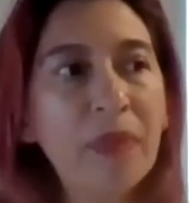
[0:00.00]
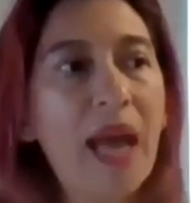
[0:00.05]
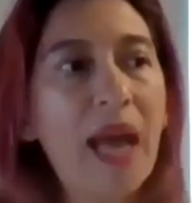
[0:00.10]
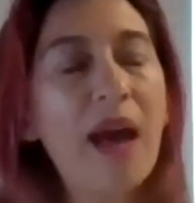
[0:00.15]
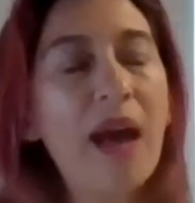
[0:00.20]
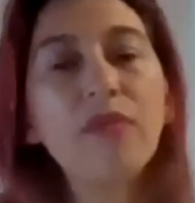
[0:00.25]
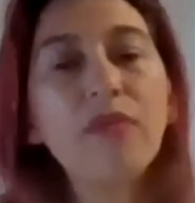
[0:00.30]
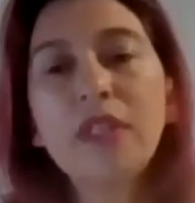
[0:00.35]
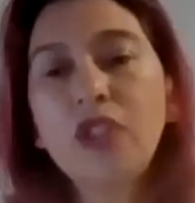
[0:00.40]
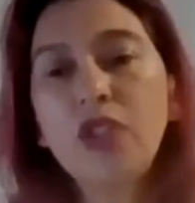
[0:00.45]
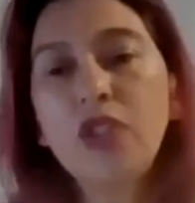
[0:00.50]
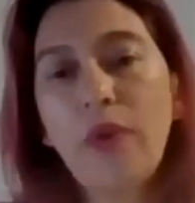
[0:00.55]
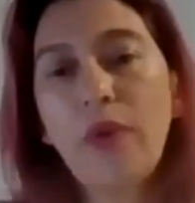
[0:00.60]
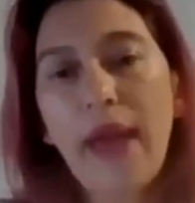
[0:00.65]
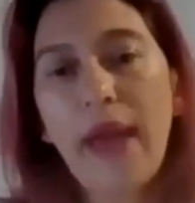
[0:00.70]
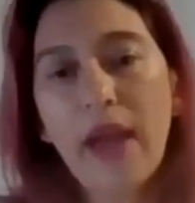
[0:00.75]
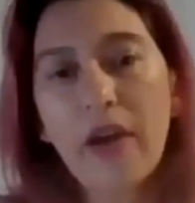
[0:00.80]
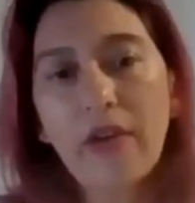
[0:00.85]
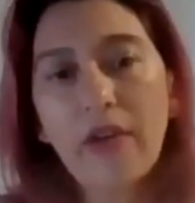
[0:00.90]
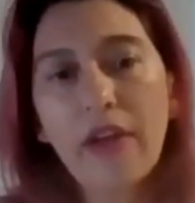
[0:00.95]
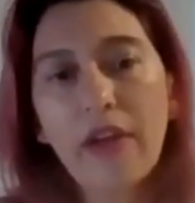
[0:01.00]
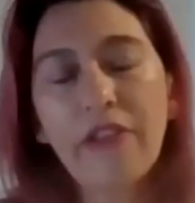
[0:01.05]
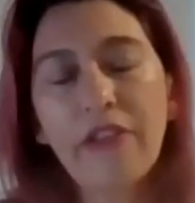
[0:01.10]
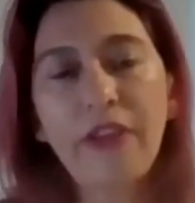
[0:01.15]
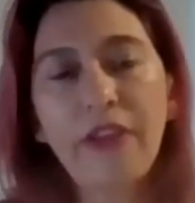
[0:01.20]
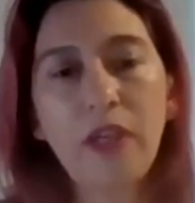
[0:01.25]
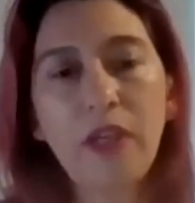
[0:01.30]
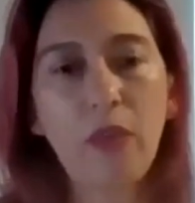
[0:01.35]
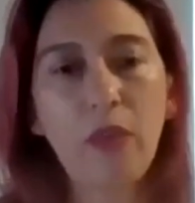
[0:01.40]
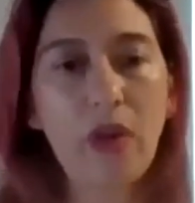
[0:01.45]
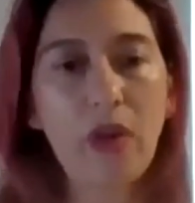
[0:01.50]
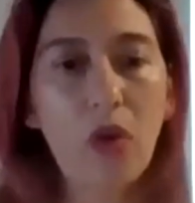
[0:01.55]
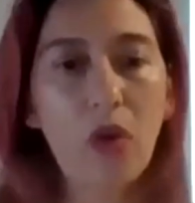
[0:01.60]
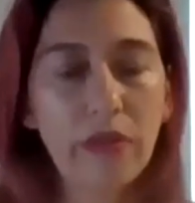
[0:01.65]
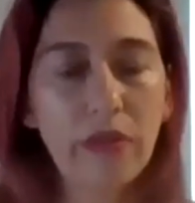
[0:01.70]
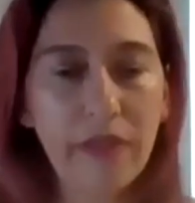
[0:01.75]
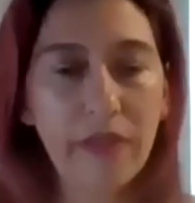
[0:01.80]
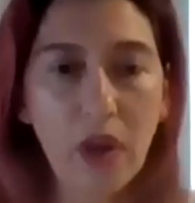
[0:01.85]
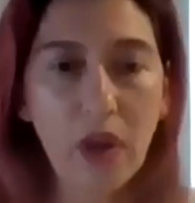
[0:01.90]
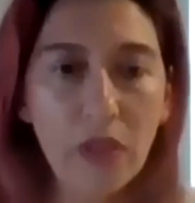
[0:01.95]
How does your area fit with all
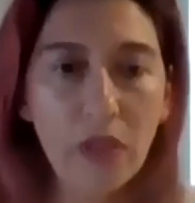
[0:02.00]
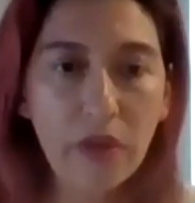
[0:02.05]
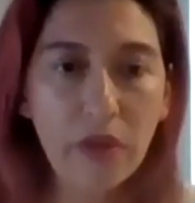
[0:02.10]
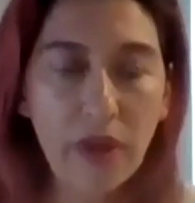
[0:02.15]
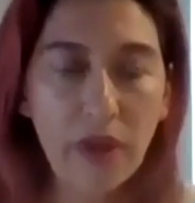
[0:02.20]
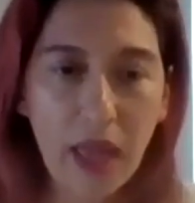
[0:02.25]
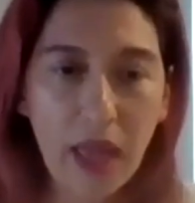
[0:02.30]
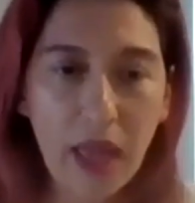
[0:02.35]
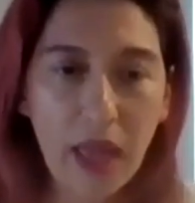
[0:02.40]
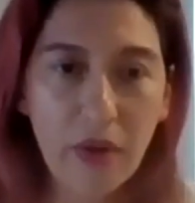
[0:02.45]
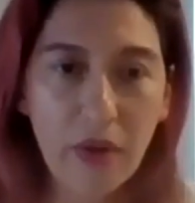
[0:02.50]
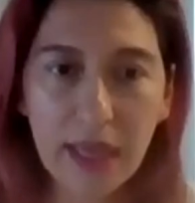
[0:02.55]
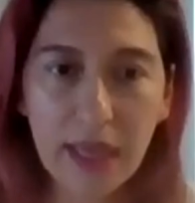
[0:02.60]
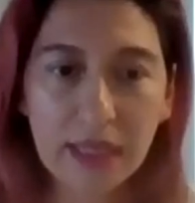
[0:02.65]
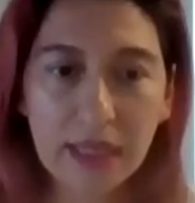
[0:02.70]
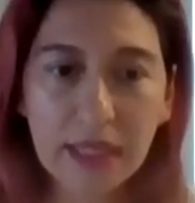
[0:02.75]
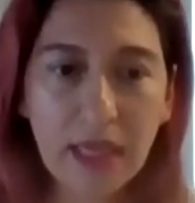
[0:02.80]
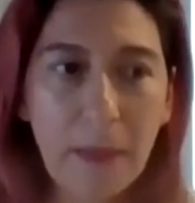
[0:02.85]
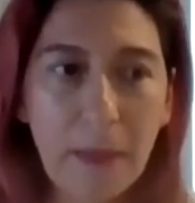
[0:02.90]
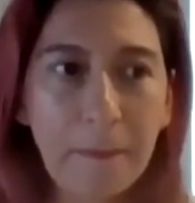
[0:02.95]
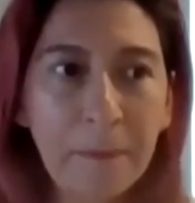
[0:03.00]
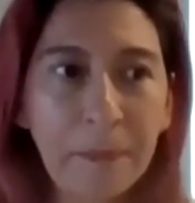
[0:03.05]
of the other areas?